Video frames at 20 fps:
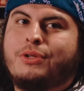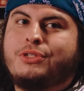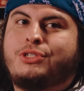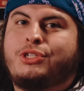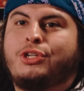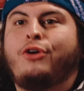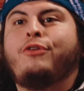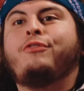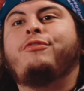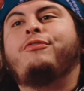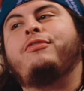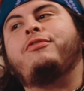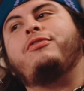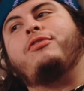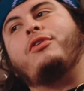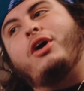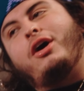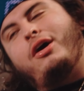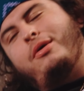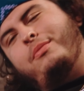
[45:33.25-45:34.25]
so-and-so
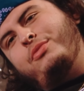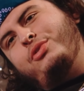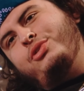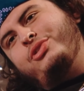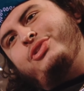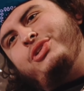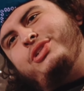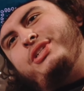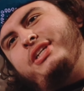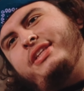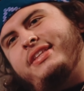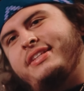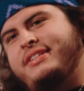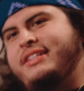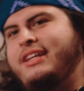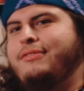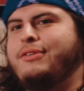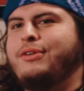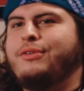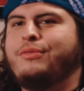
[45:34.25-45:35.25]
from Rooster Teeth.
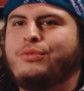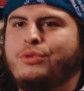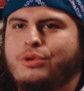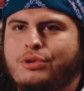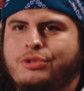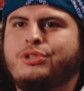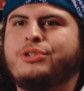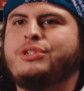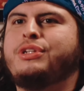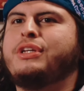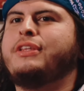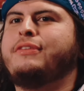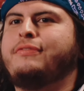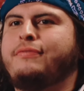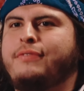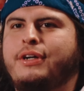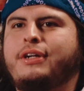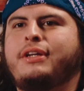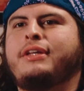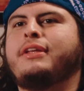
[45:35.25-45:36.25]
It's never Rooster
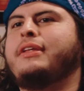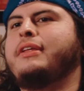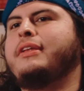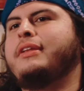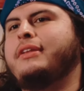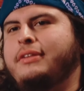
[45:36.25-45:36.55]
Teeth fucking.